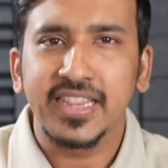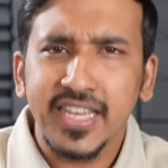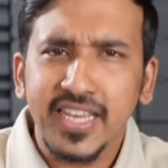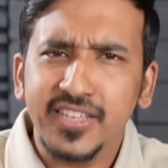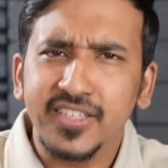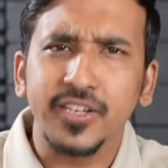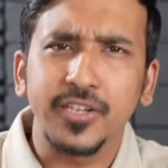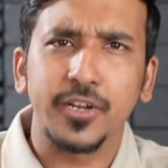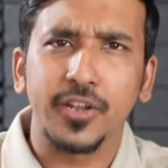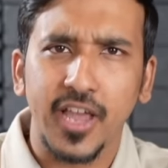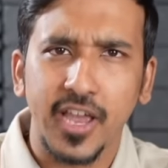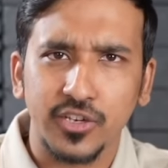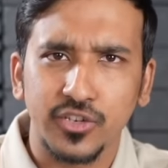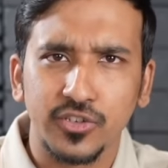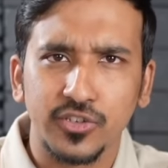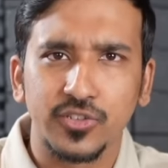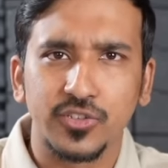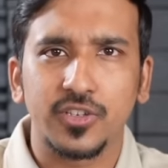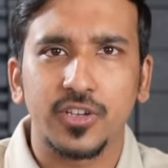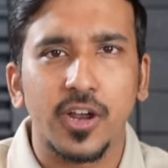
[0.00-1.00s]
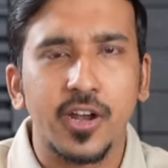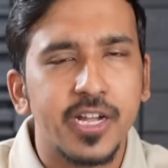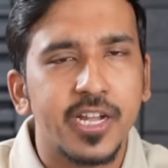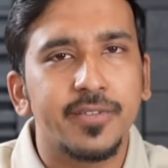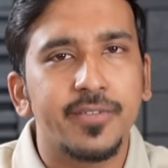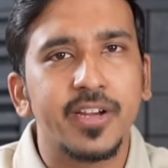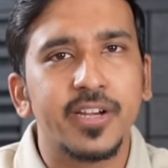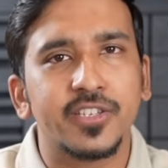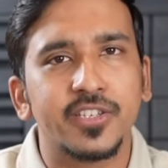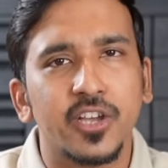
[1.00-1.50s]
And these interactions
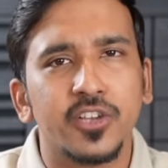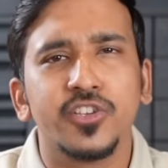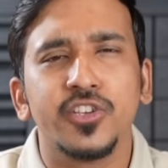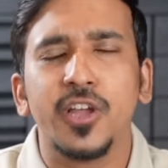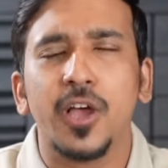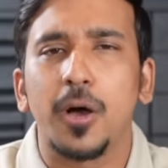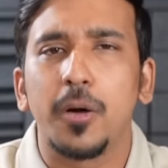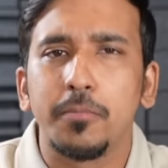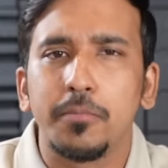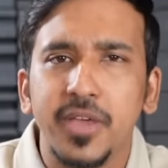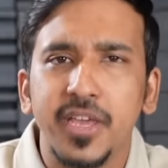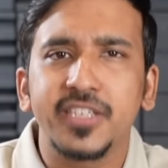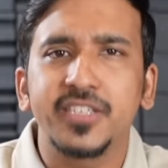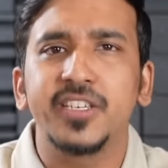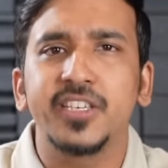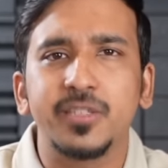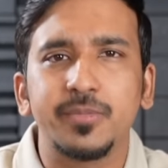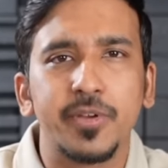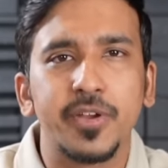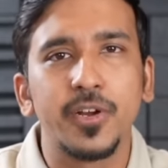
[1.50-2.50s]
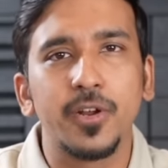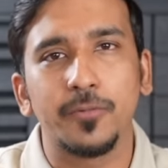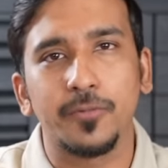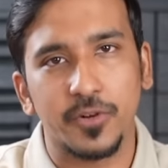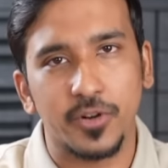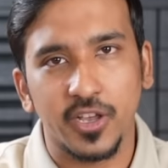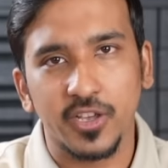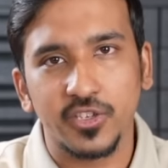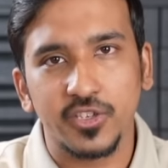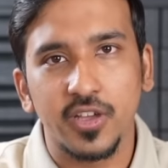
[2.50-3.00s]
cultivate such an amazing speed
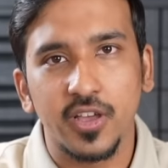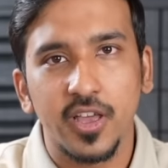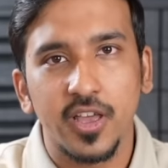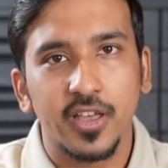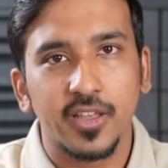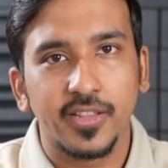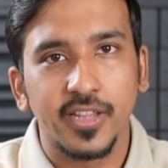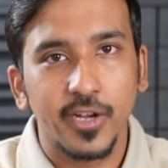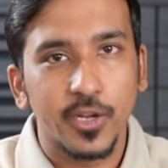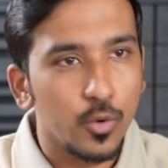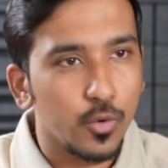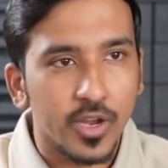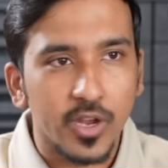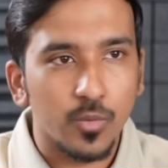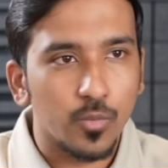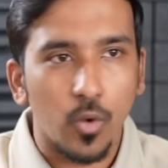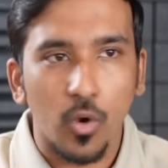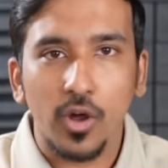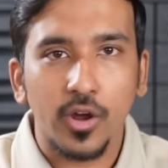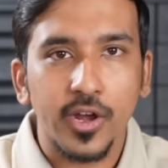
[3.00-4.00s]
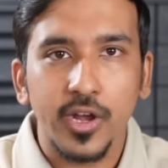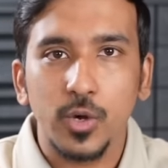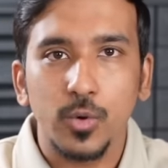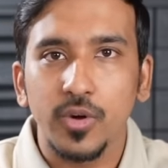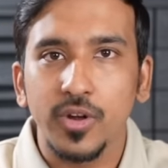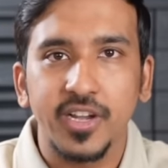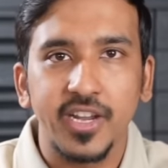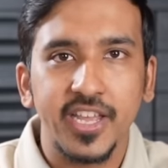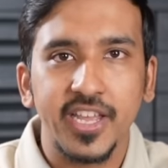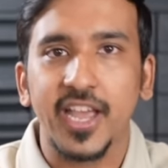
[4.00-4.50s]
of trust that you can walk
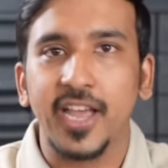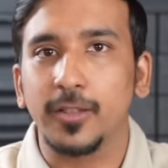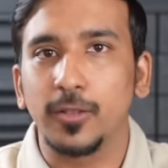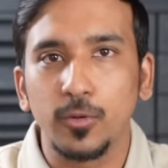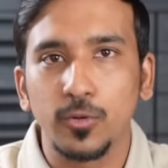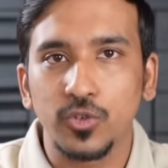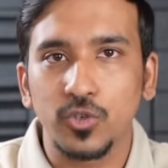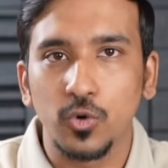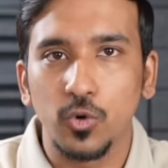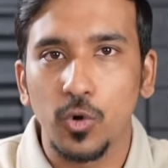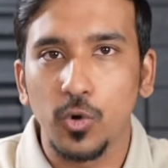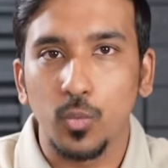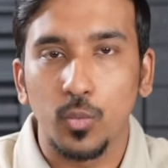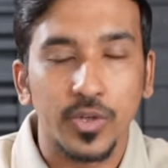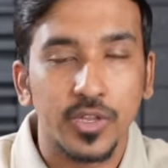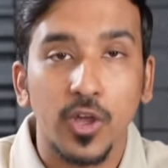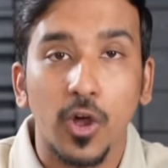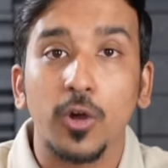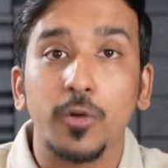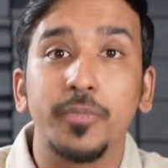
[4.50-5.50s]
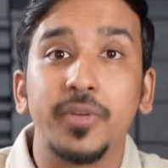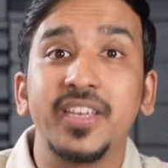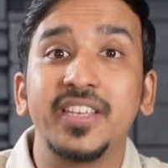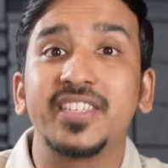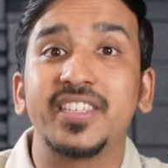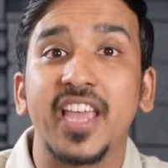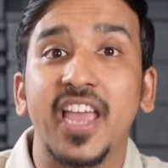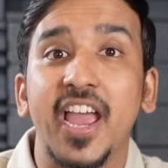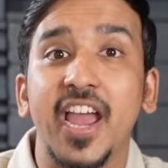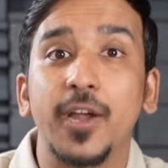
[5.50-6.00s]
into a Decathlon store without
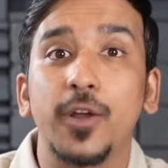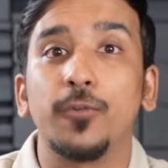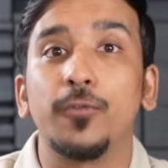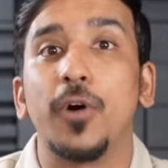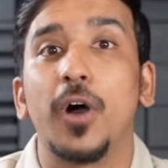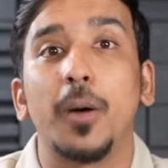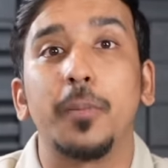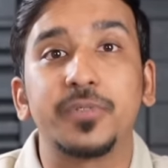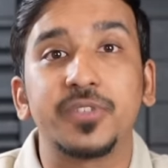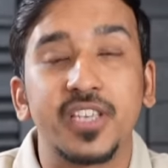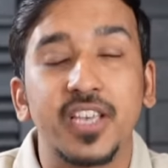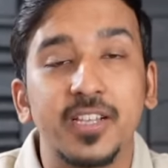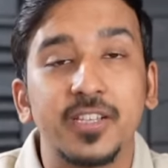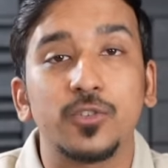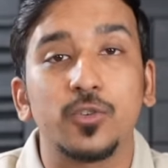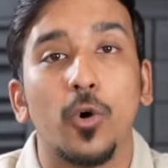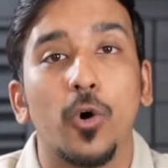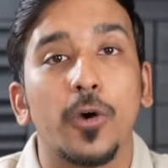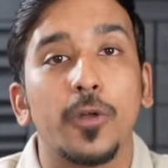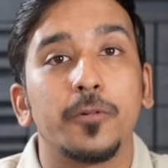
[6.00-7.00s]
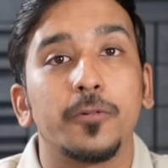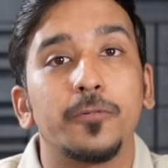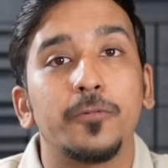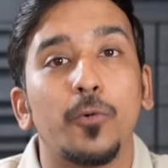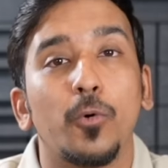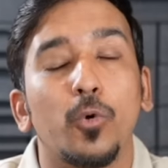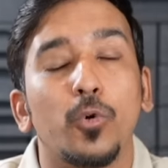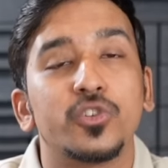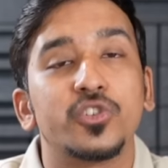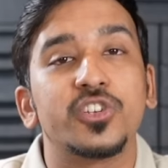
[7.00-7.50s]
being scared of upsells or
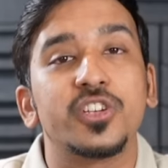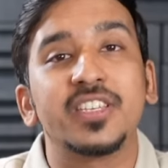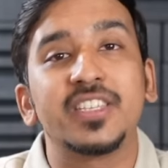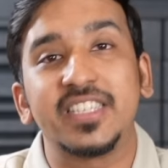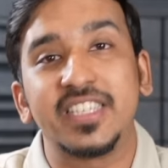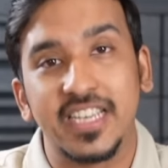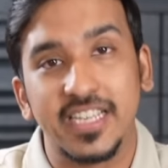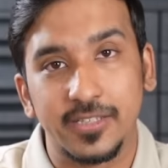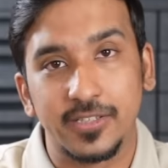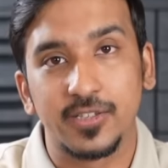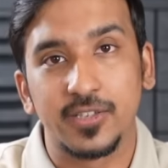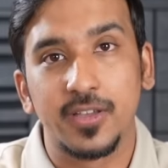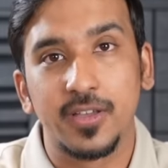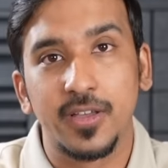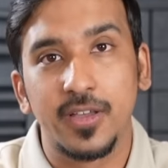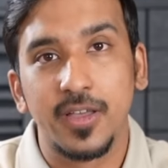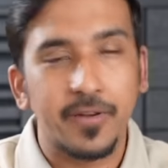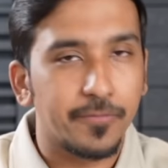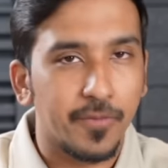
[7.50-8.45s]
forced sales.